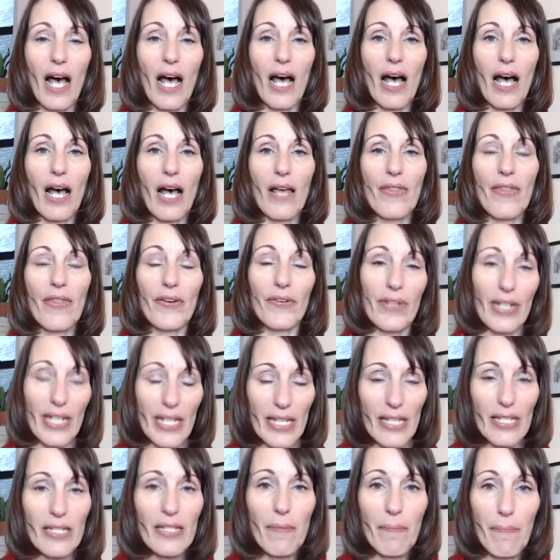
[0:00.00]

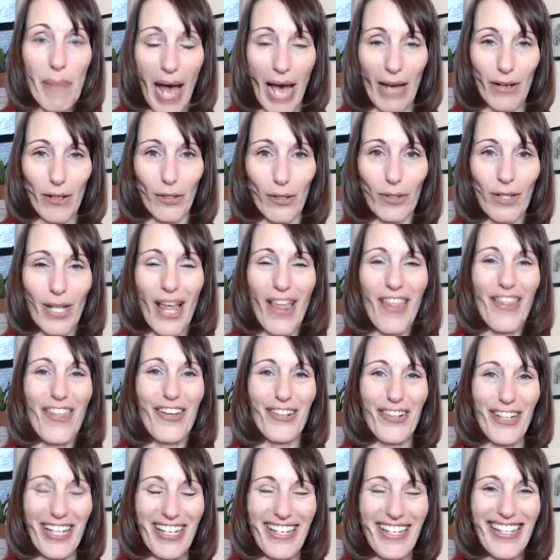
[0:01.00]
a battle. There
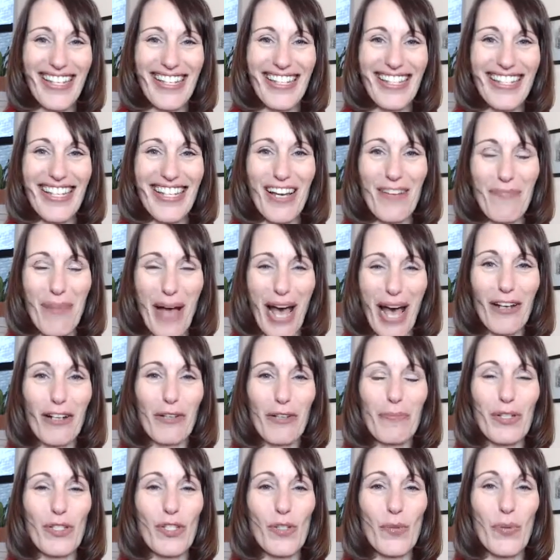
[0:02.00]
is a battle
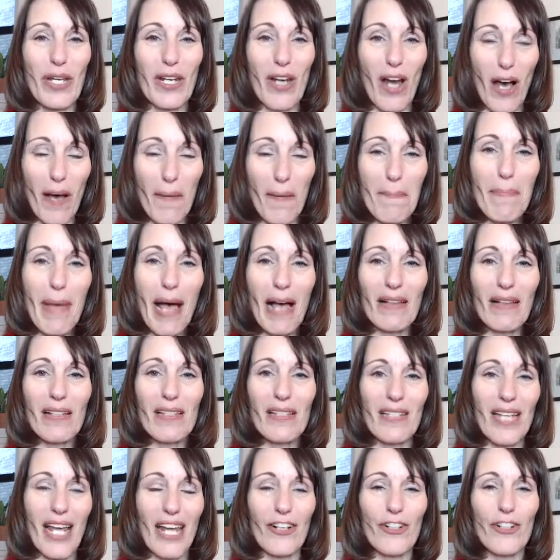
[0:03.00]
between
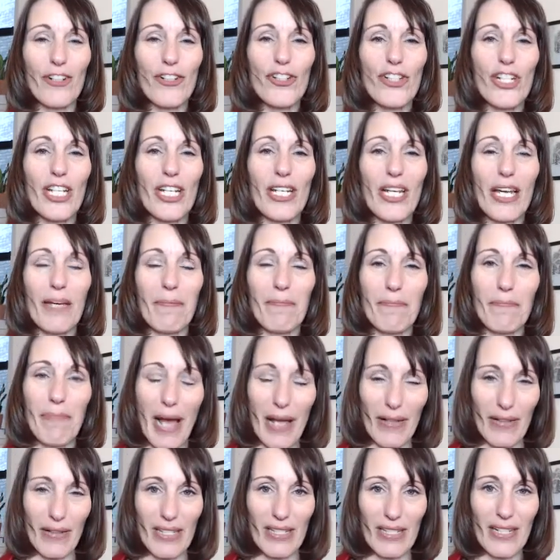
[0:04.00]
unbalanced energy and
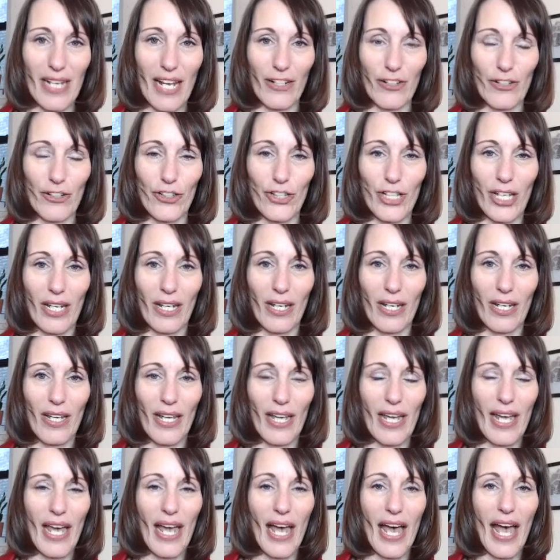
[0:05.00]
balanced energy.
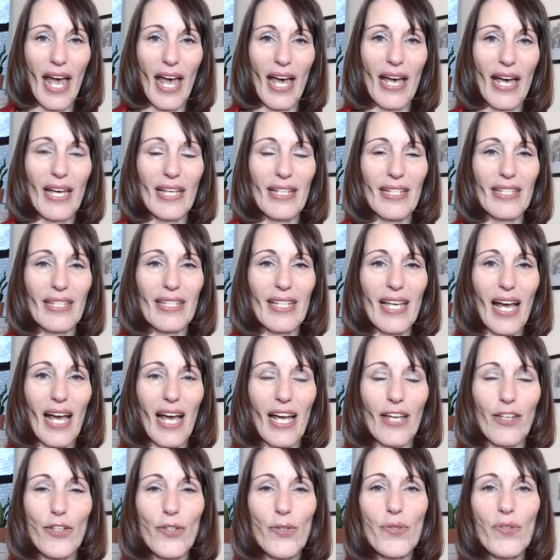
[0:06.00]
And I
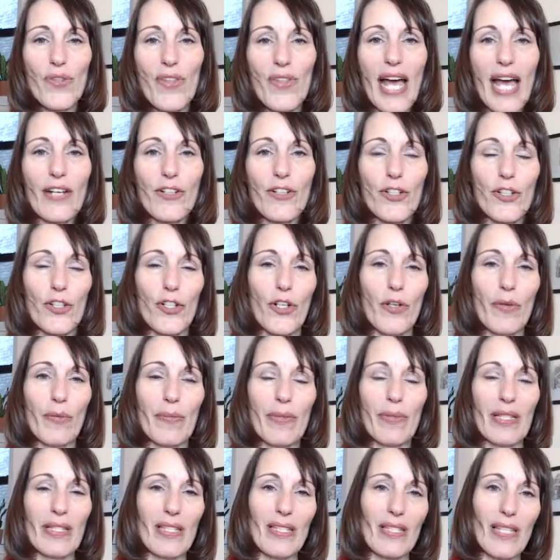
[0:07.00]
use that term
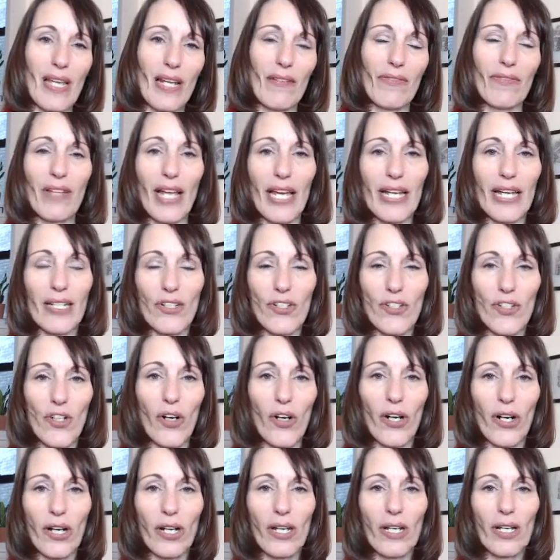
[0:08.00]
instead of light and
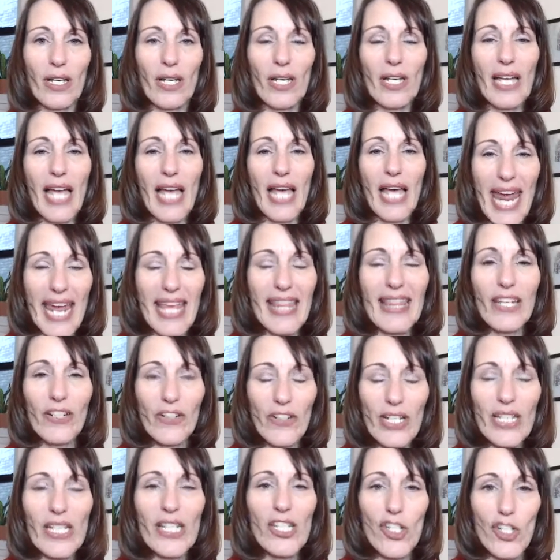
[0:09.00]
dark. And there
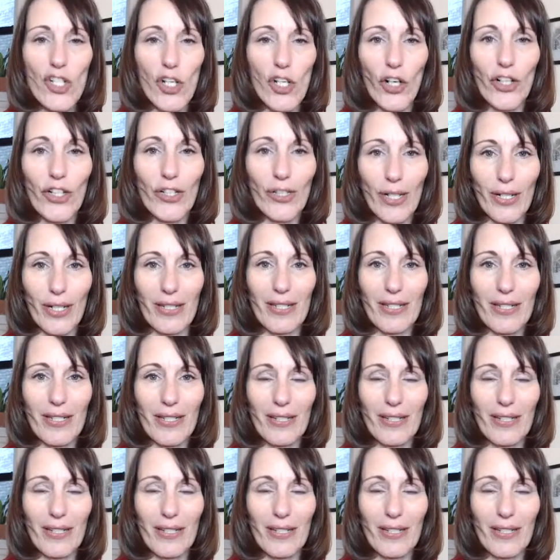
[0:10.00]
is darkness.